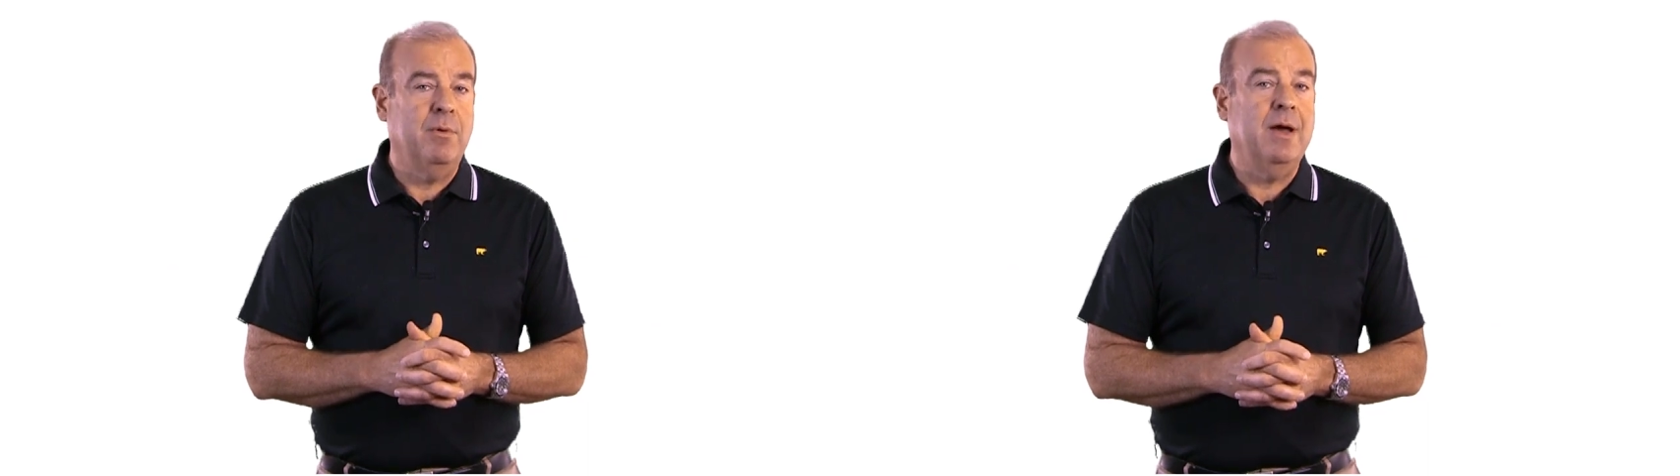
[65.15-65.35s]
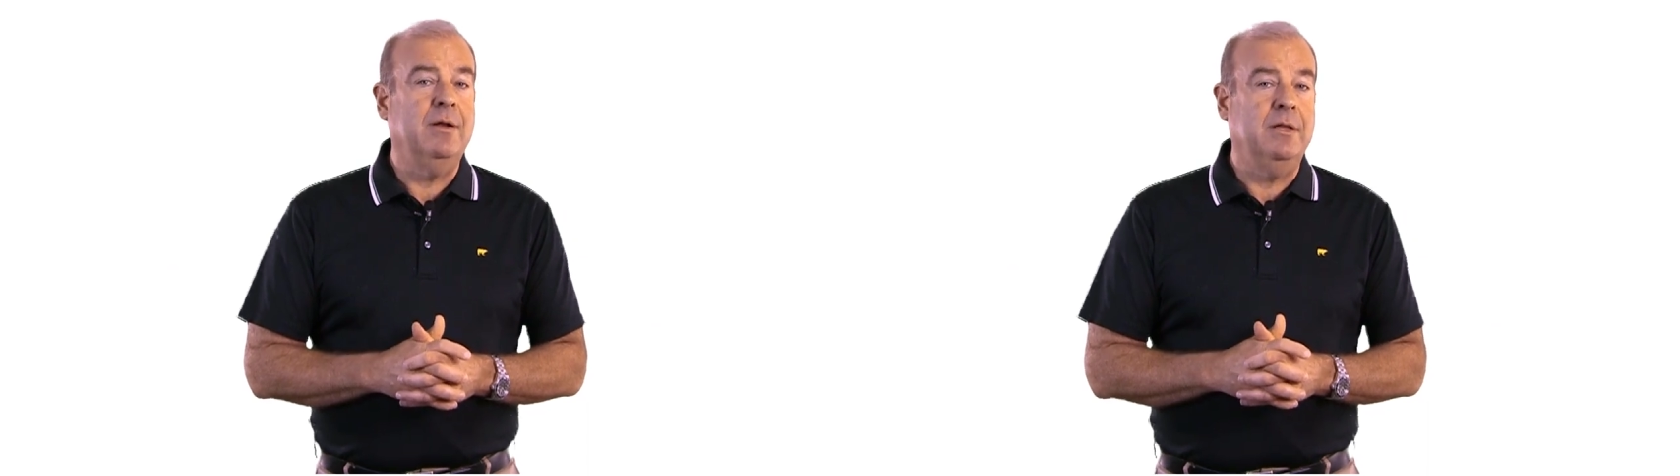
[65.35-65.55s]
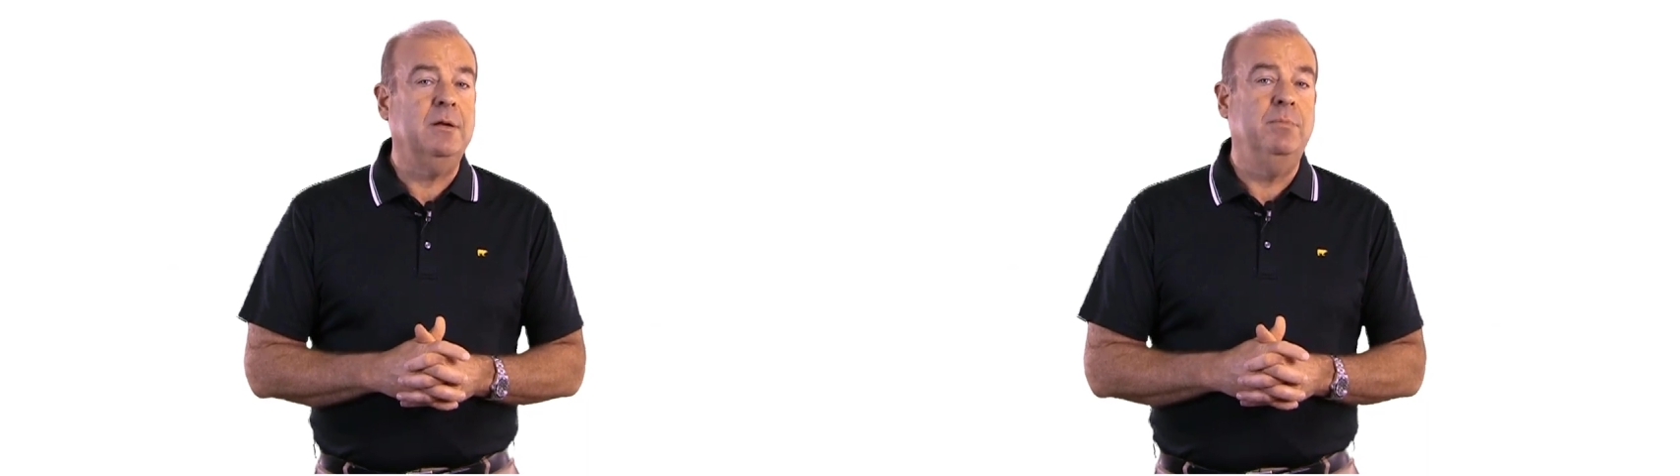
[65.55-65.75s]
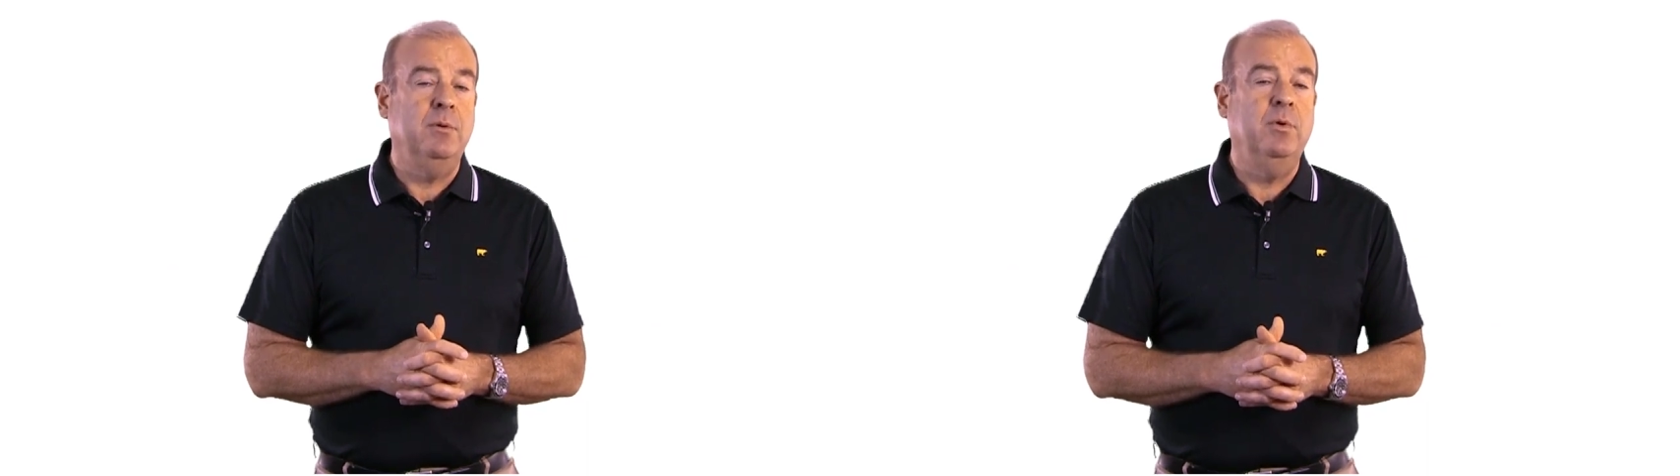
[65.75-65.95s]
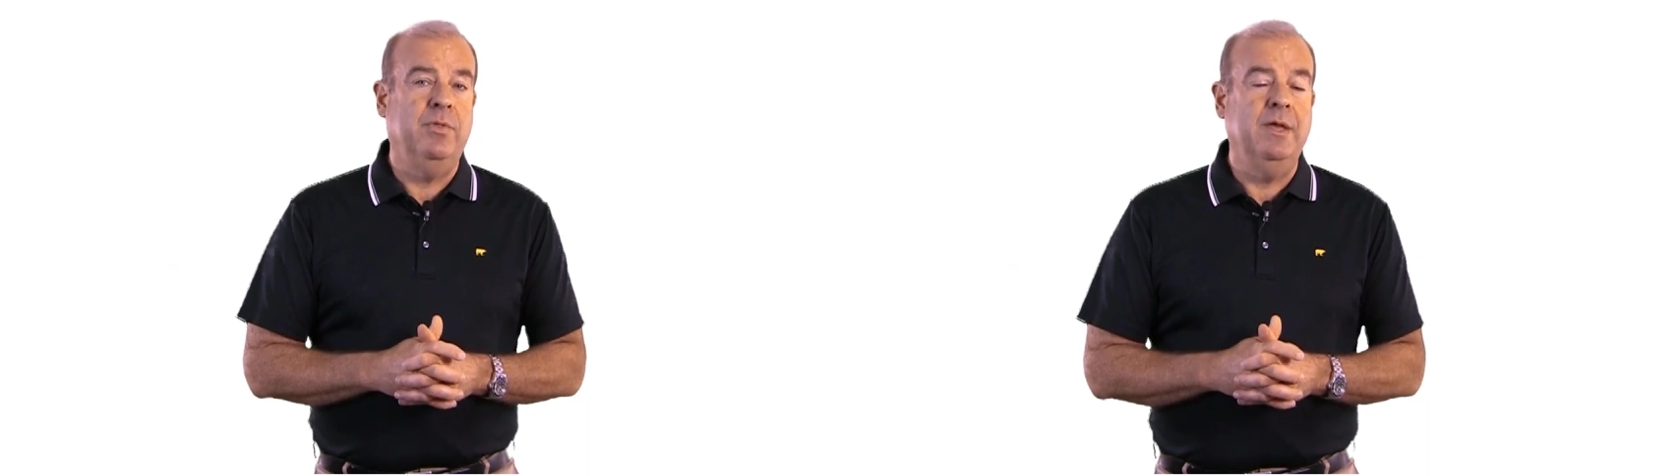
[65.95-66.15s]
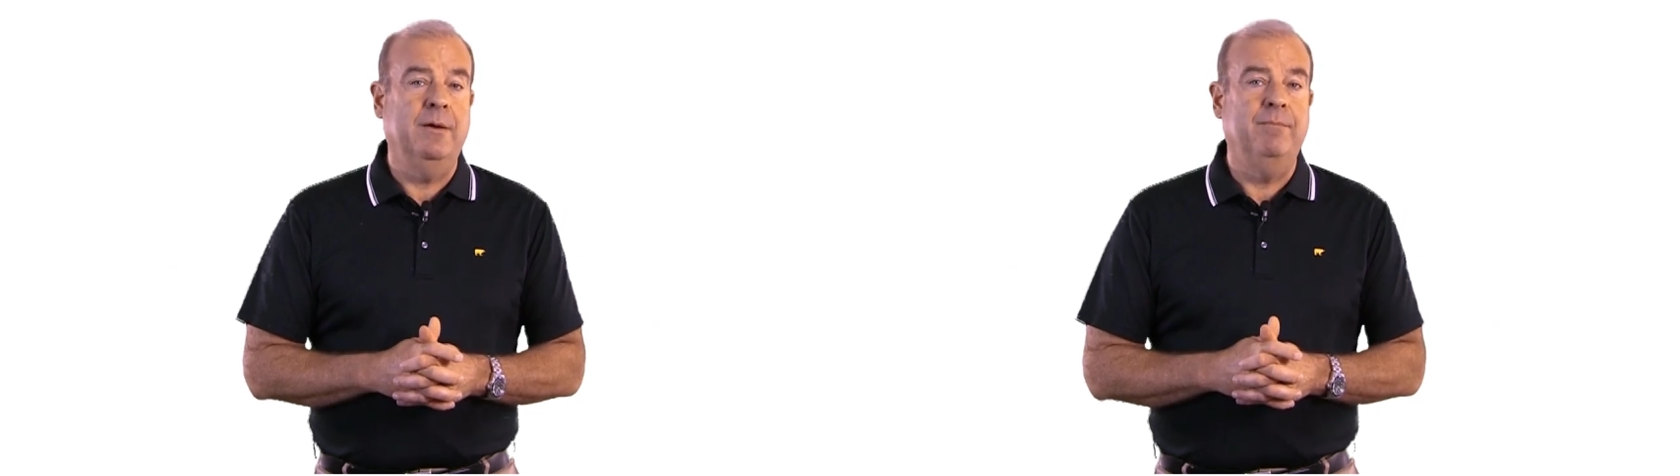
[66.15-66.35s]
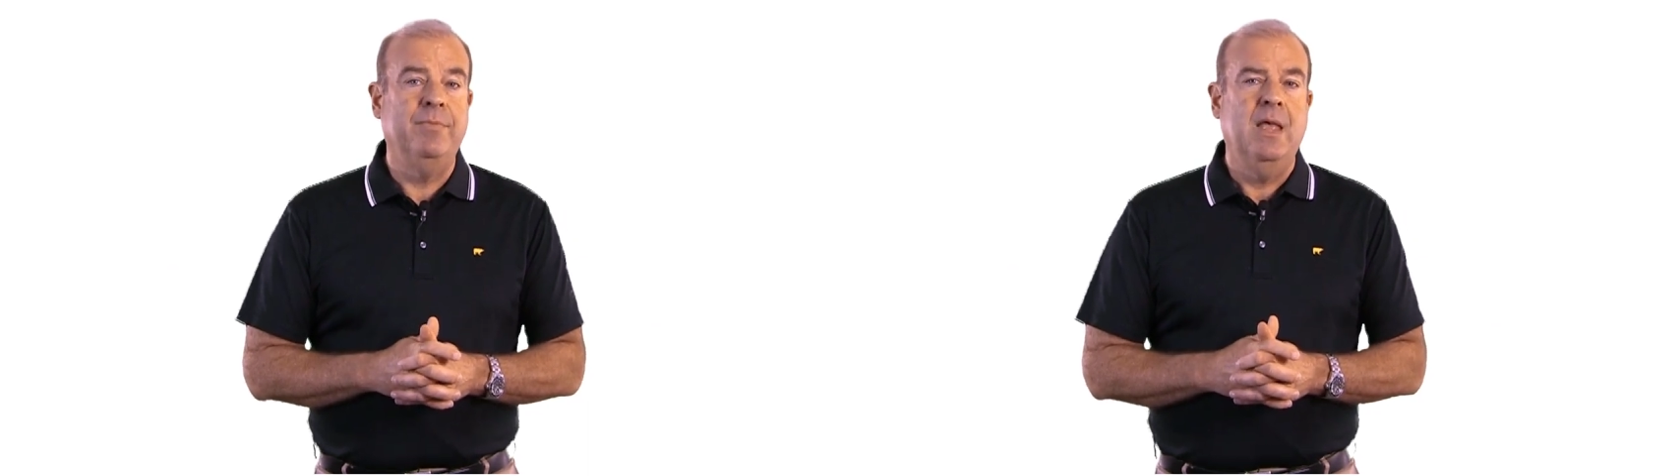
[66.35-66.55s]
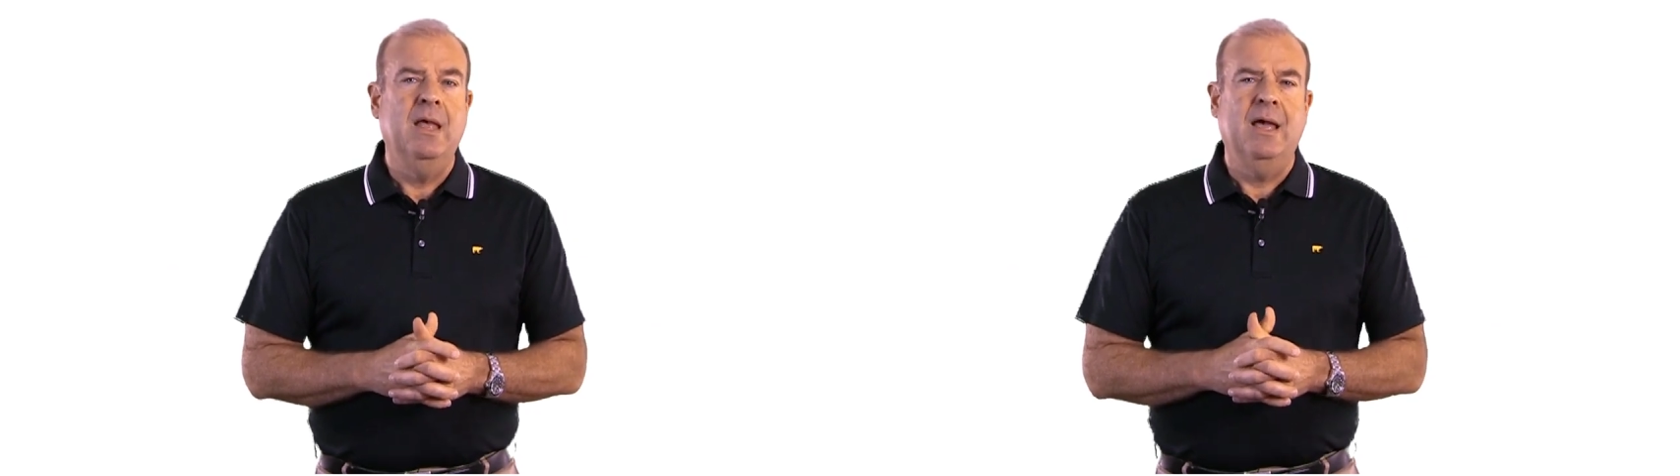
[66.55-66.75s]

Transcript: around a little bit with him,